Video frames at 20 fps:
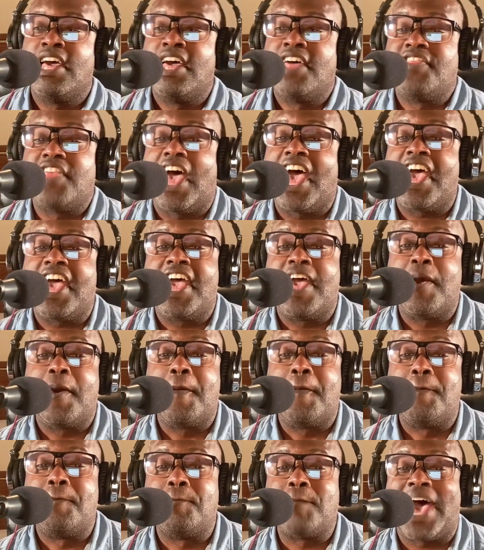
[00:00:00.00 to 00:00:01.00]
that
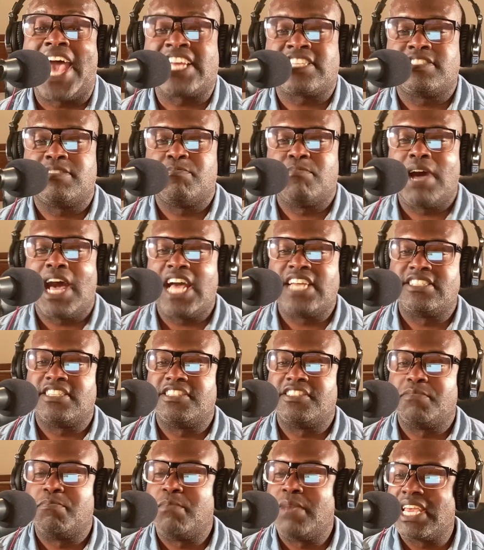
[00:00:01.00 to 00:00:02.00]

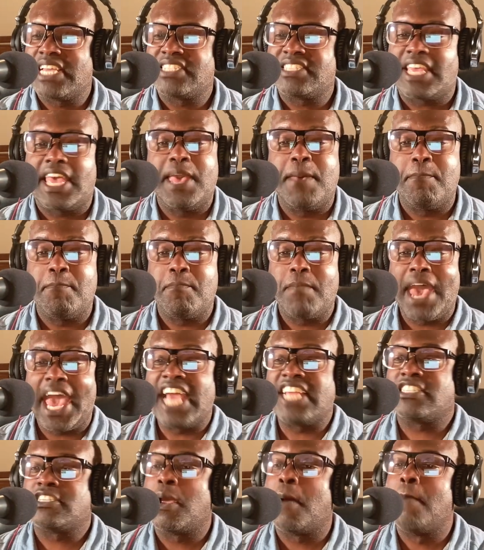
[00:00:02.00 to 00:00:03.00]
maximizes mix and match